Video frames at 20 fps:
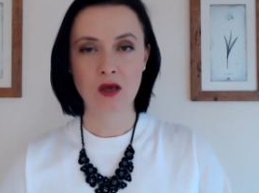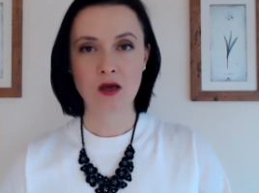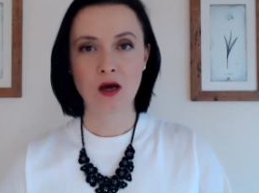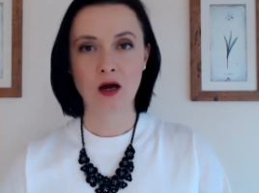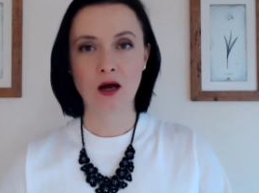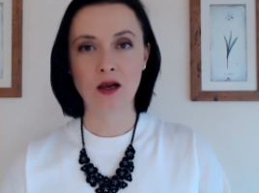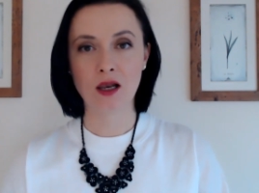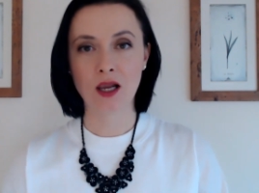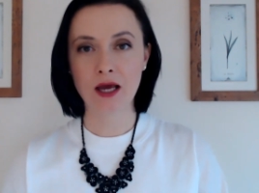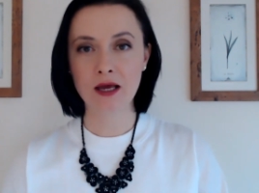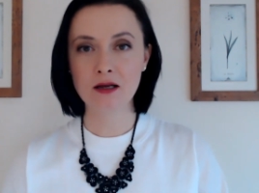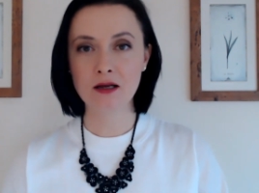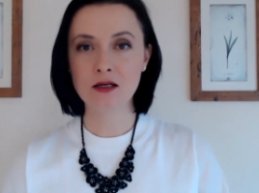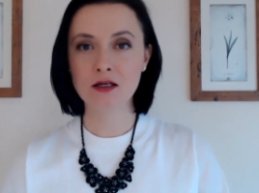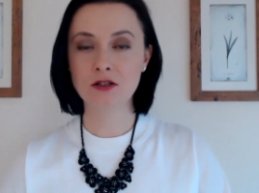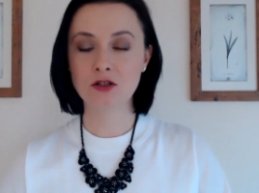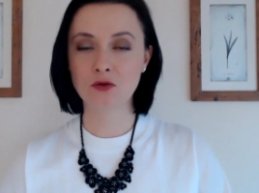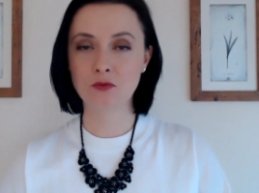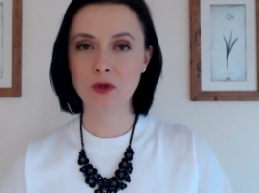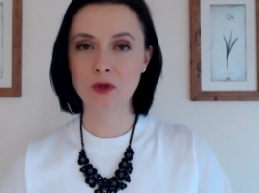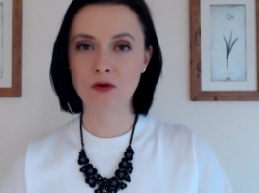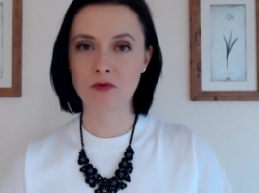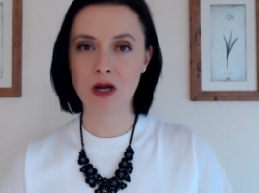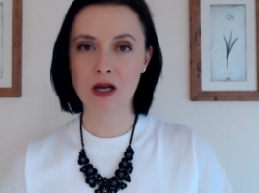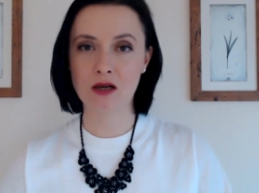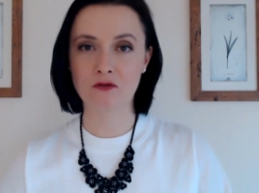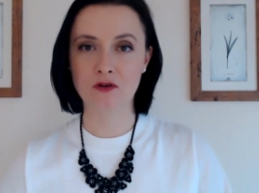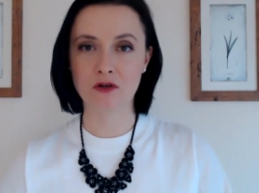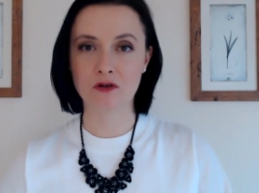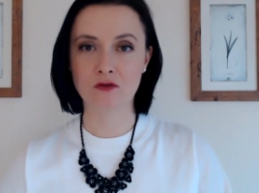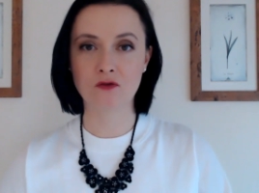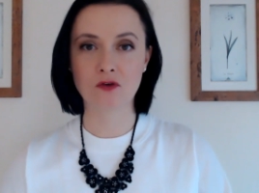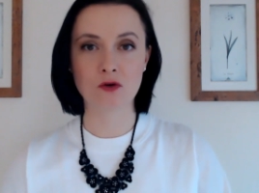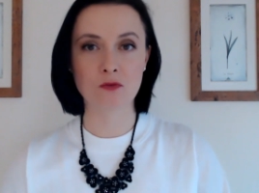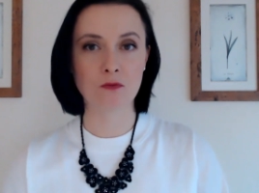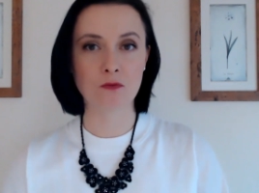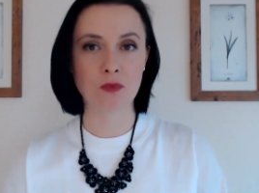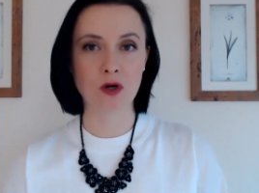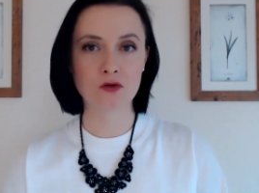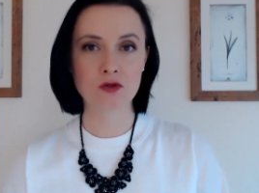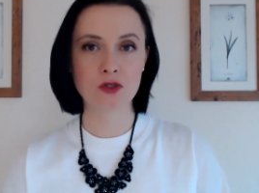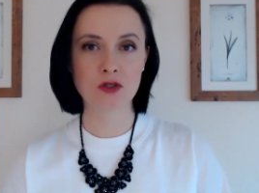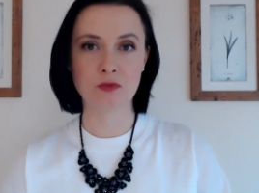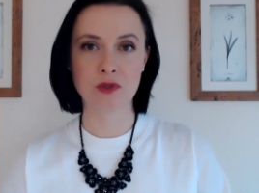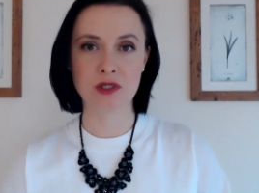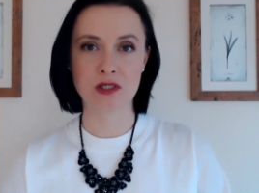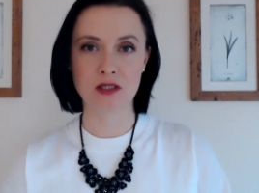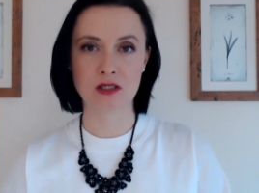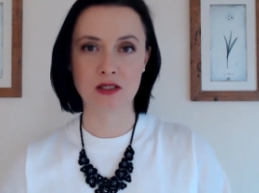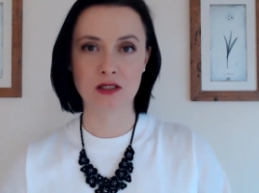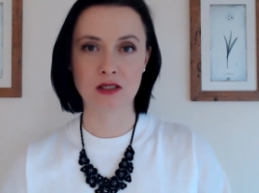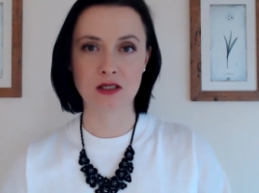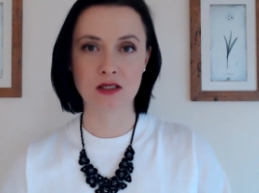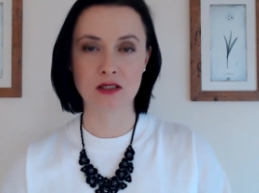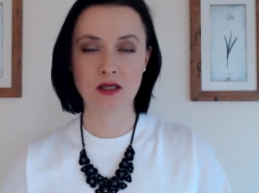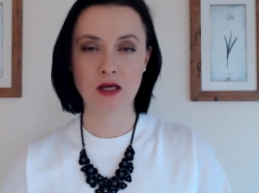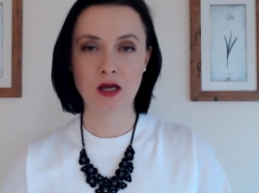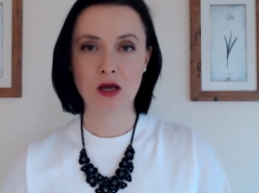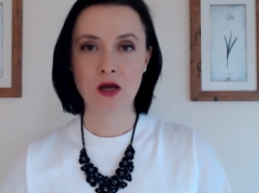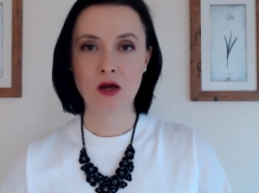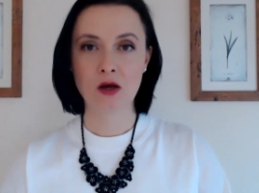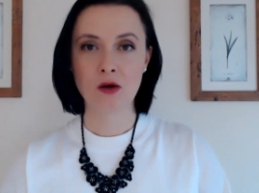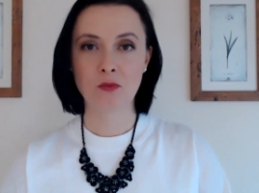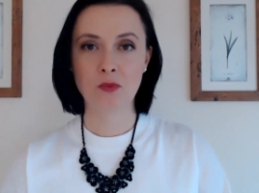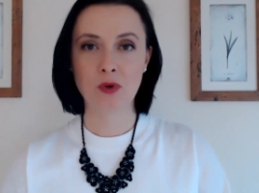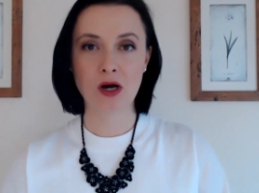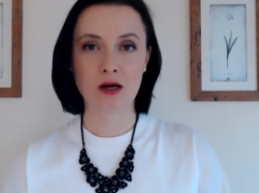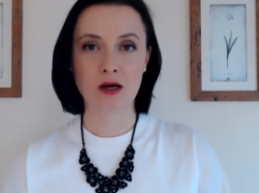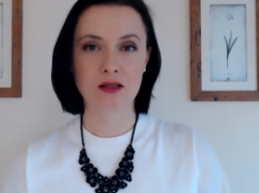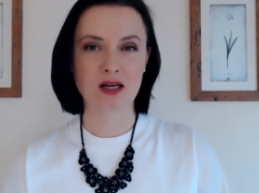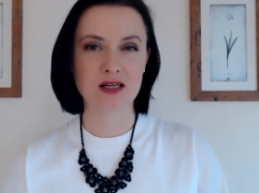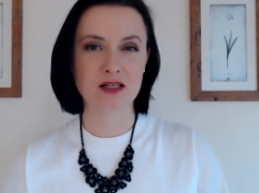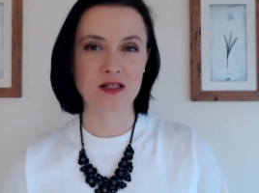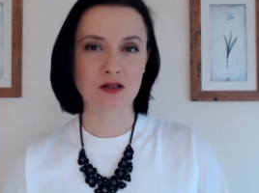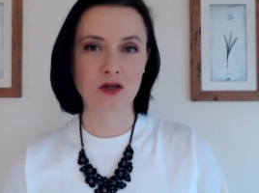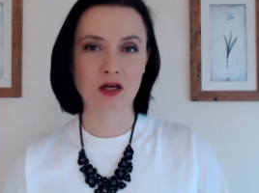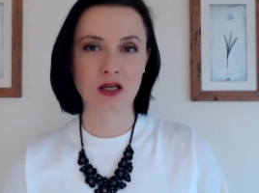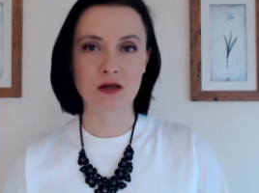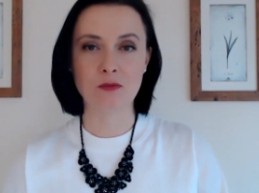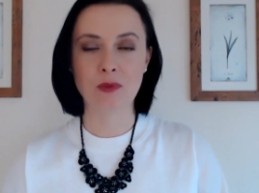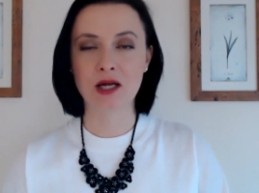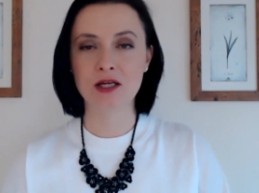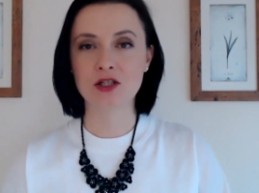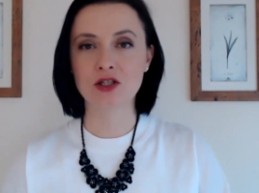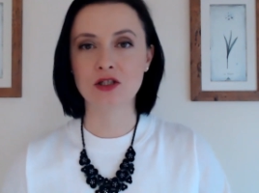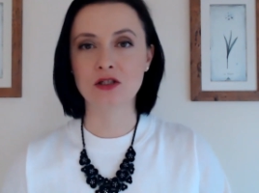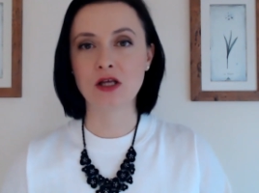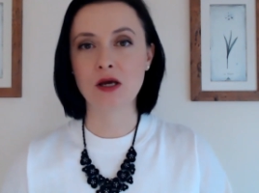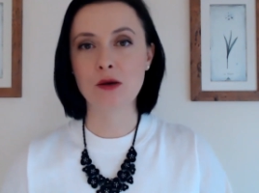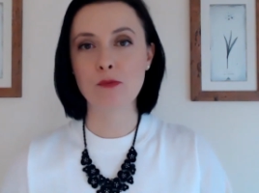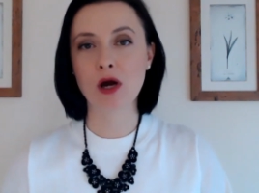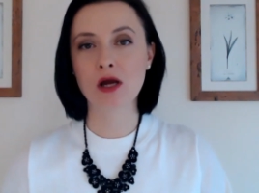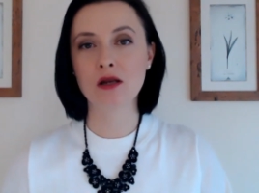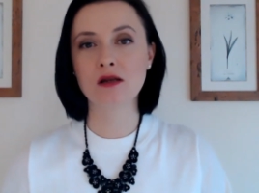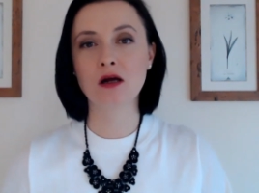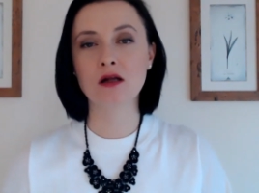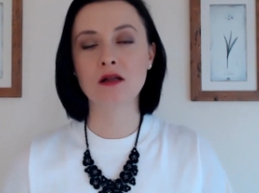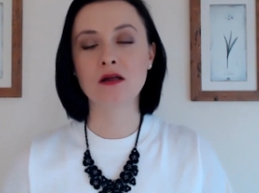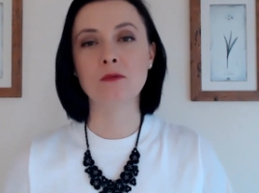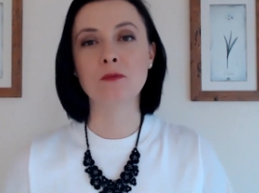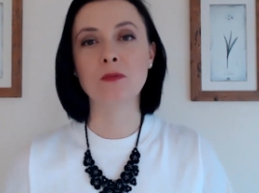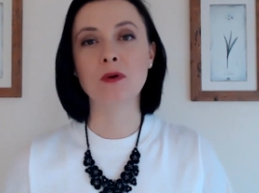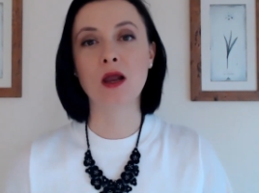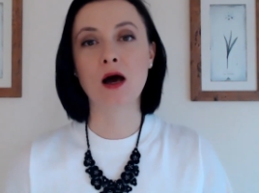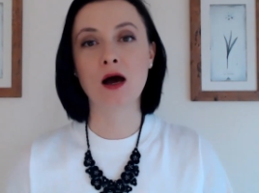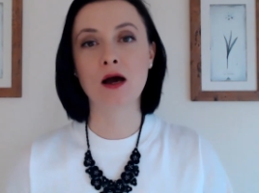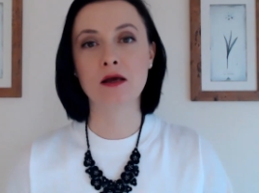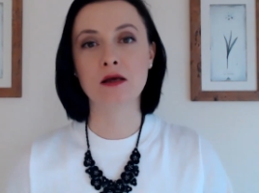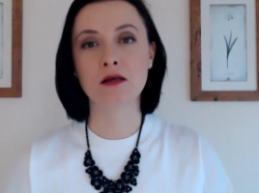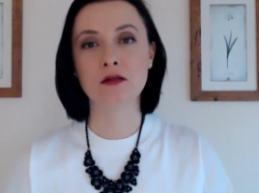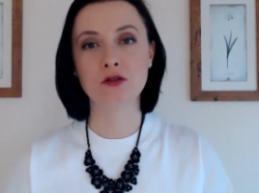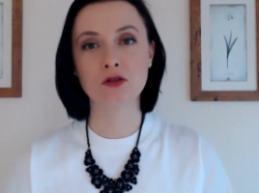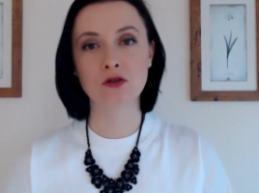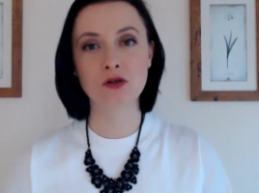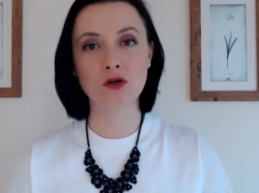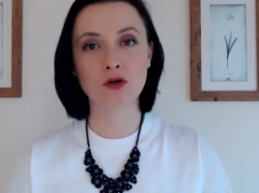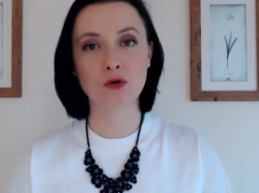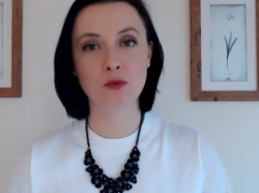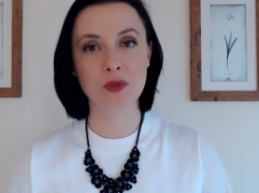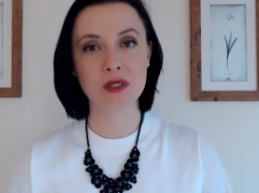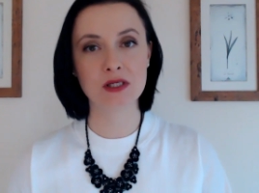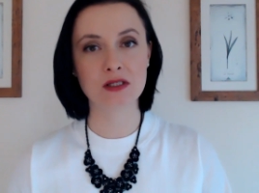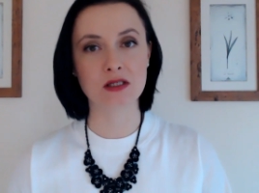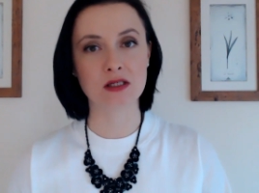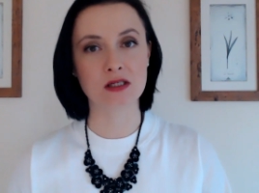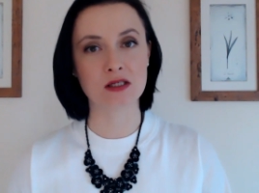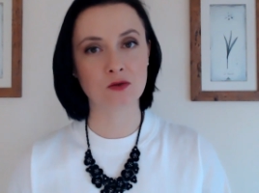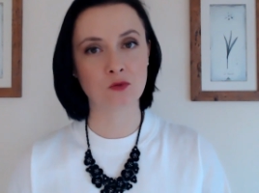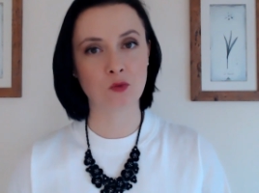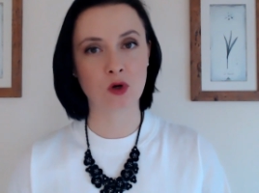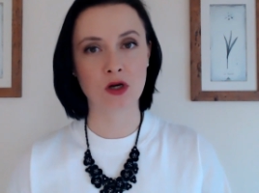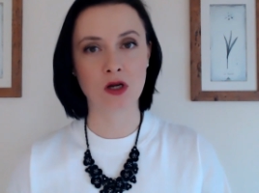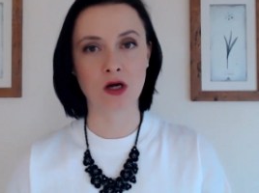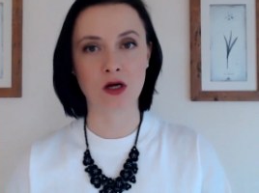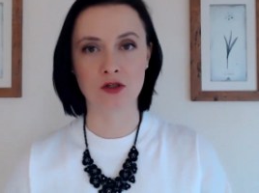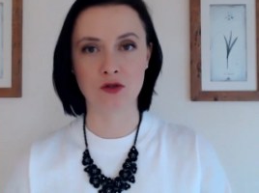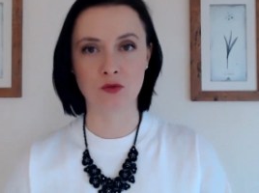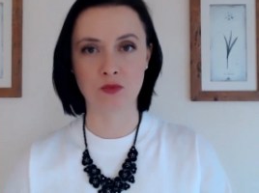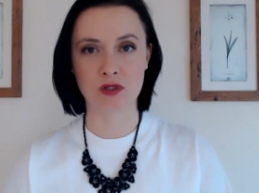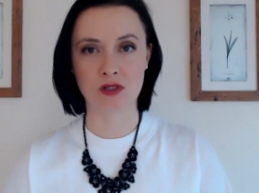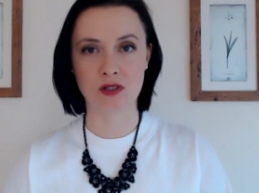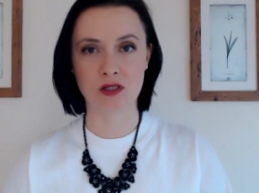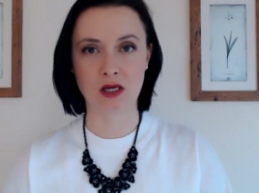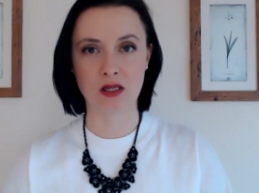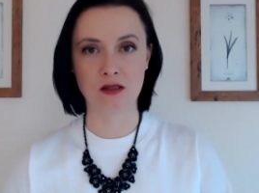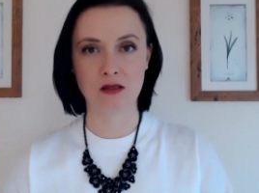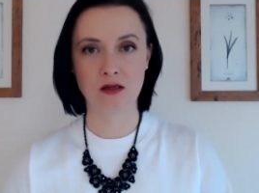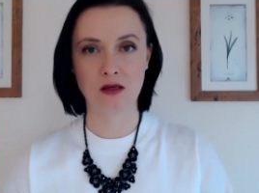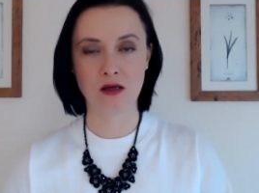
are likely to be relevant for most businesses, but as you can imagine, they might not apply to your business 100%.